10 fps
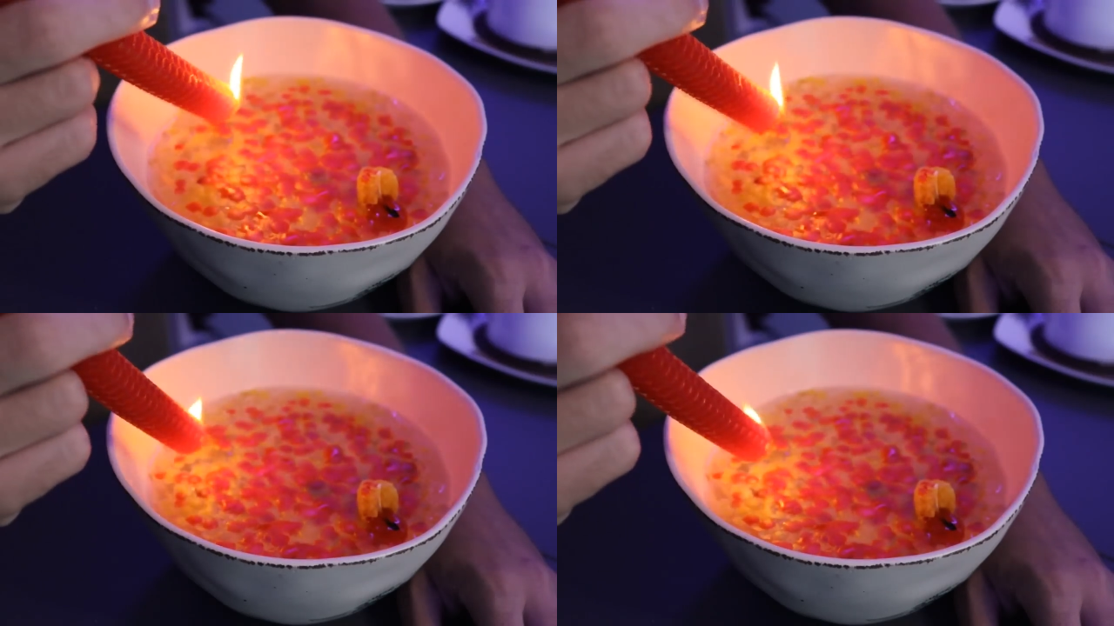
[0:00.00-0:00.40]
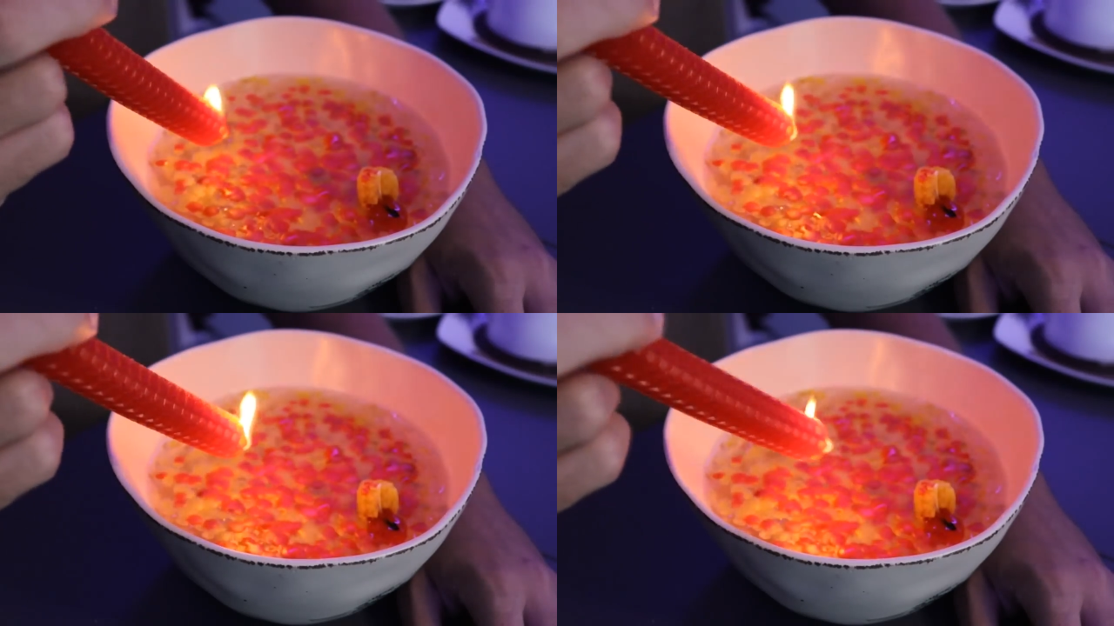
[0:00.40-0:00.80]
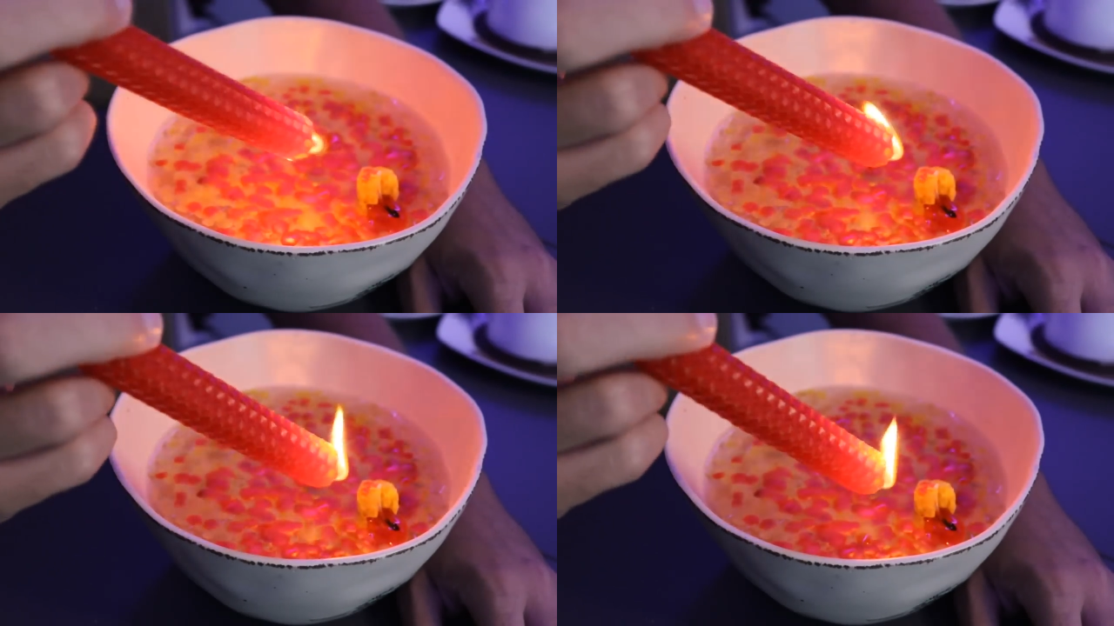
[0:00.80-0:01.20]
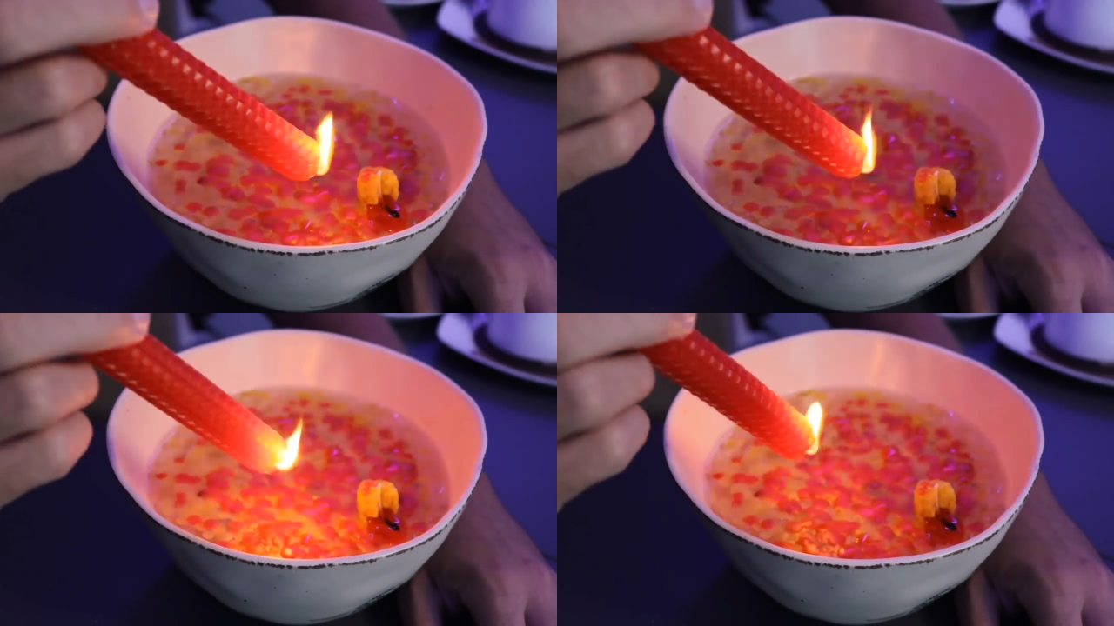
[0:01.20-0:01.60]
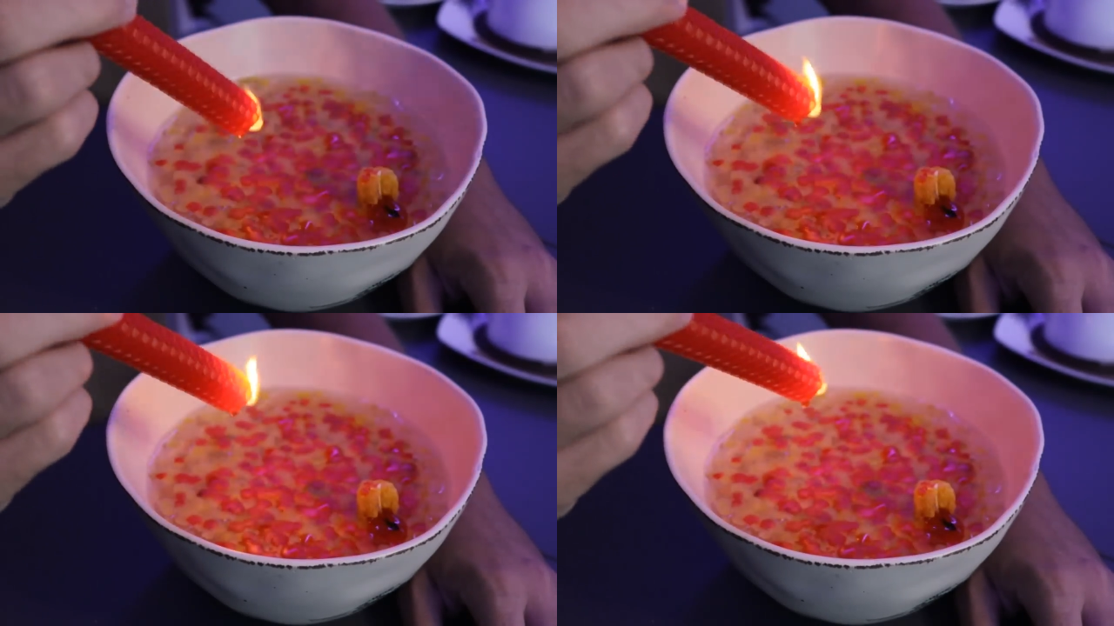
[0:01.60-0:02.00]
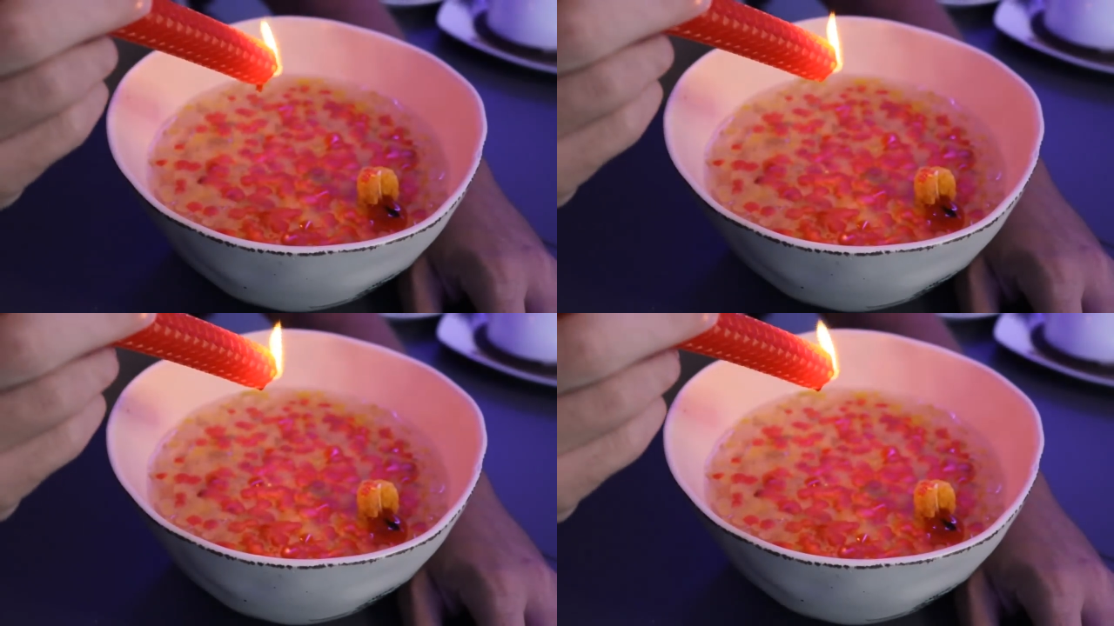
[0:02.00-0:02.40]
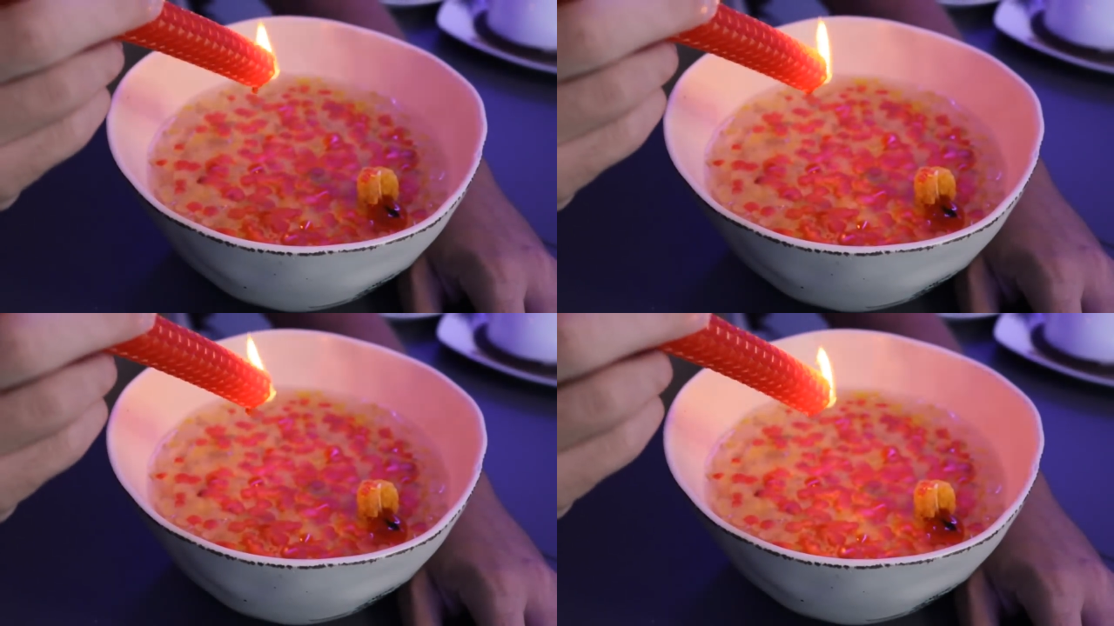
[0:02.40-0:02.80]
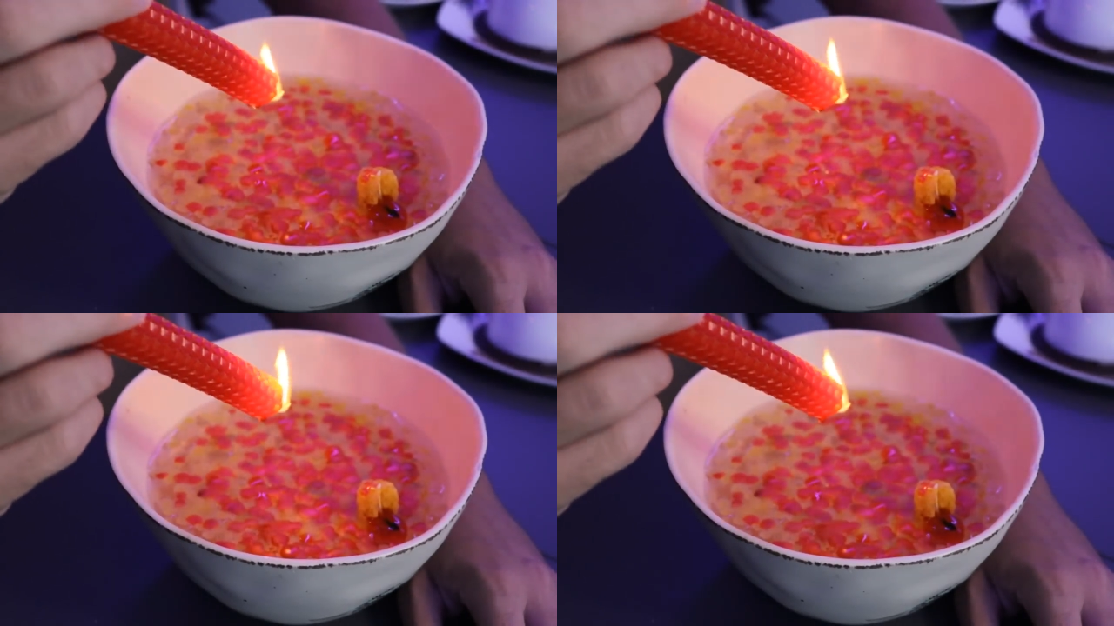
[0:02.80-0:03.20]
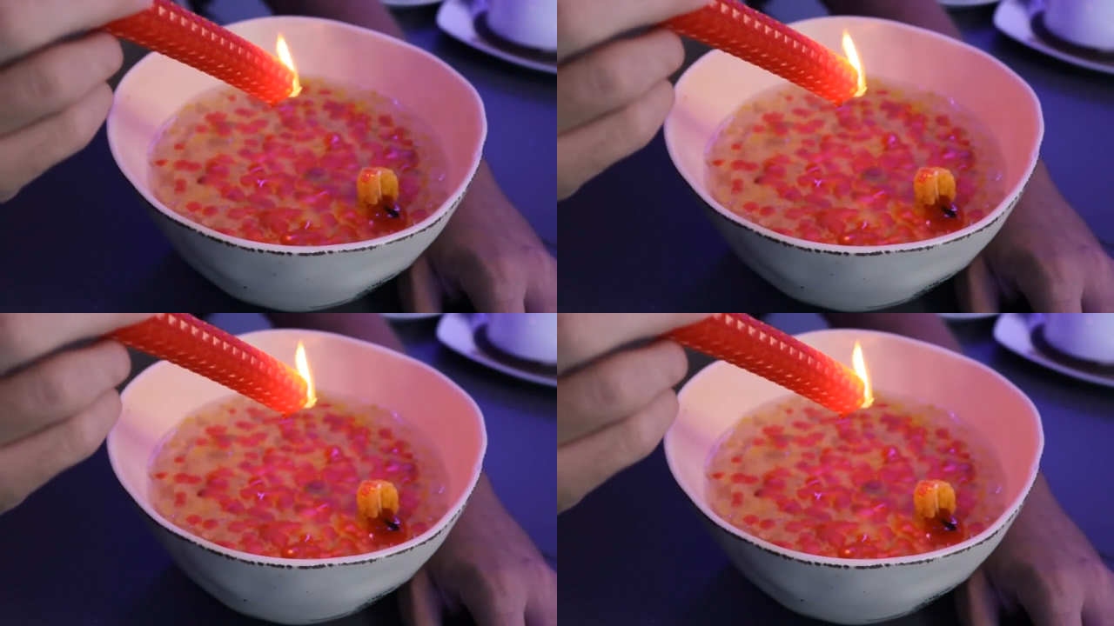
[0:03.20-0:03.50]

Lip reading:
[unreadable: no face in view]